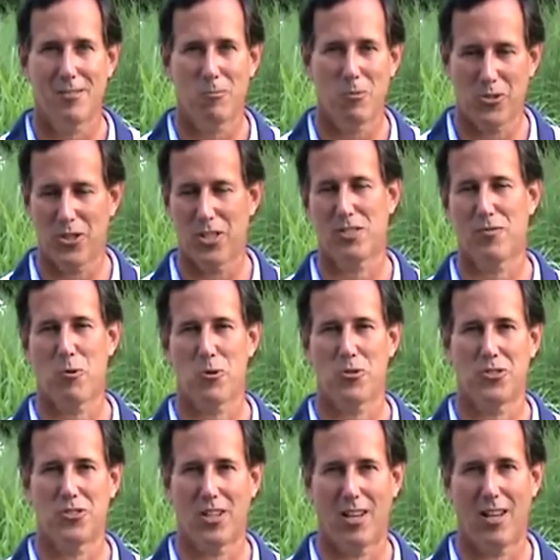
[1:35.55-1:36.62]
With this
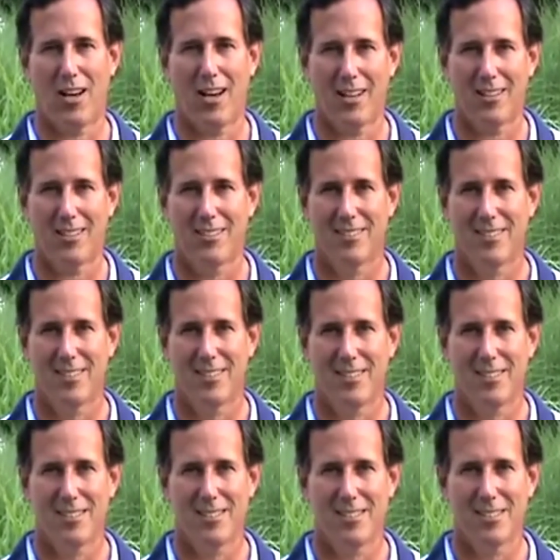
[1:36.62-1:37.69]
4th of July,
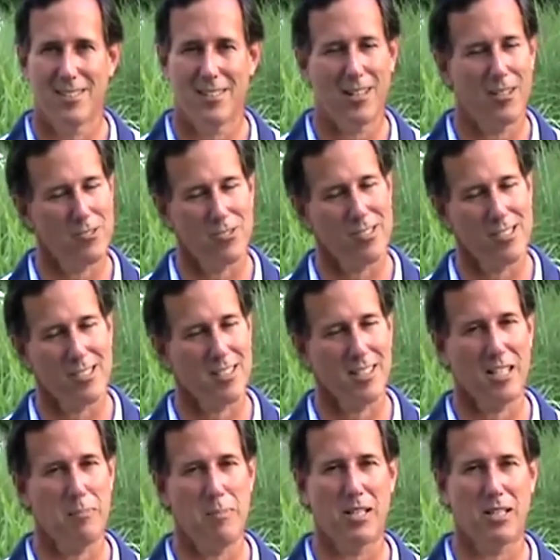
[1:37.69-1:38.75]
not just
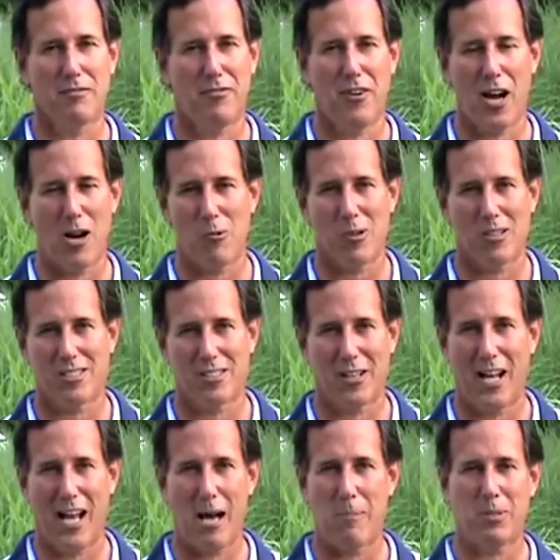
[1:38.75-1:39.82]
think about the fireworks that
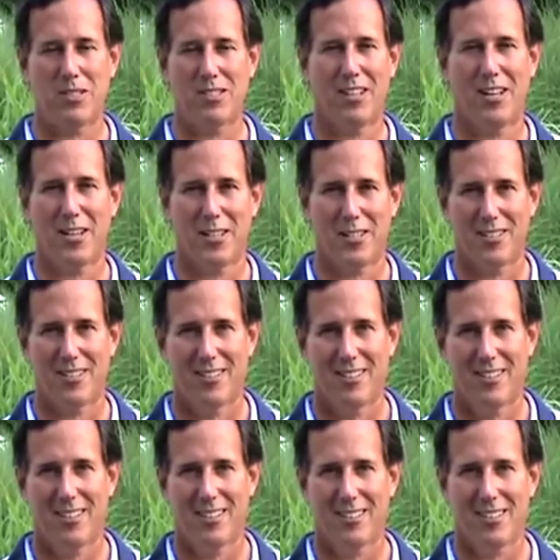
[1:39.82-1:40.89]
are going to happen tonight.
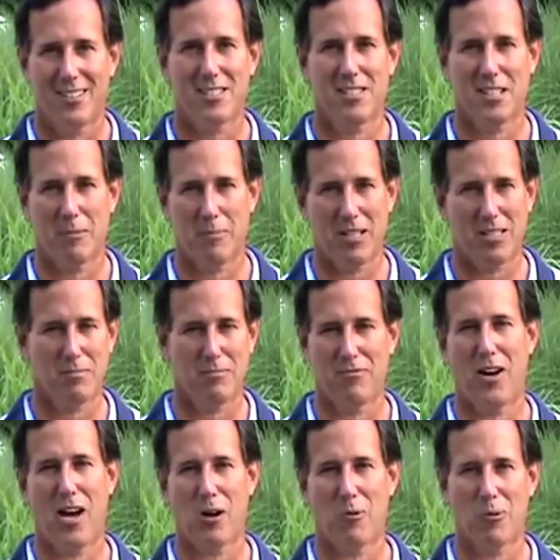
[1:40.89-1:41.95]
Let's think about some
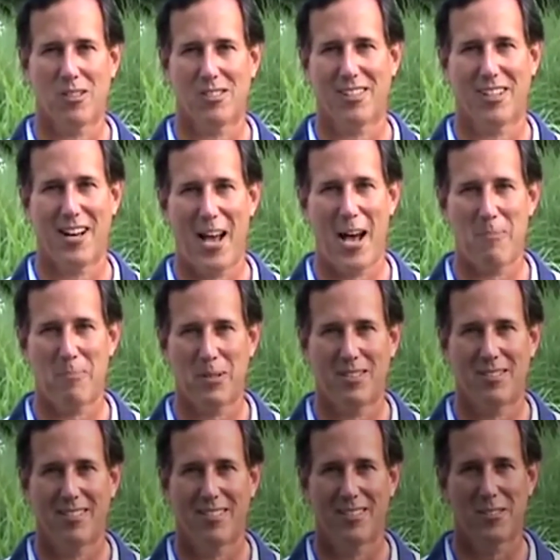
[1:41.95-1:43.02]
fireworks that are going to
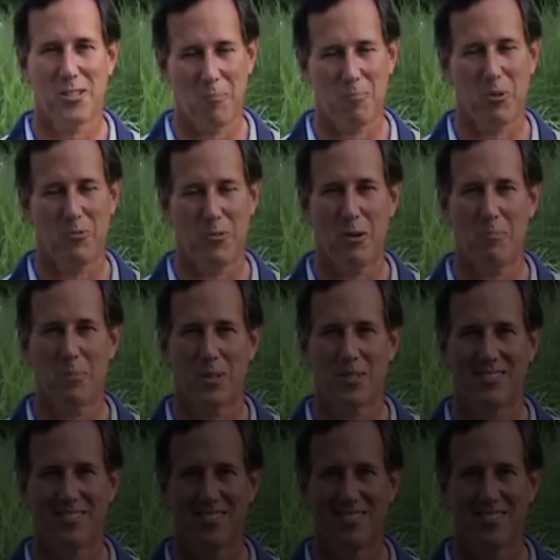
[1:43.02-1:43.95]
happen come November.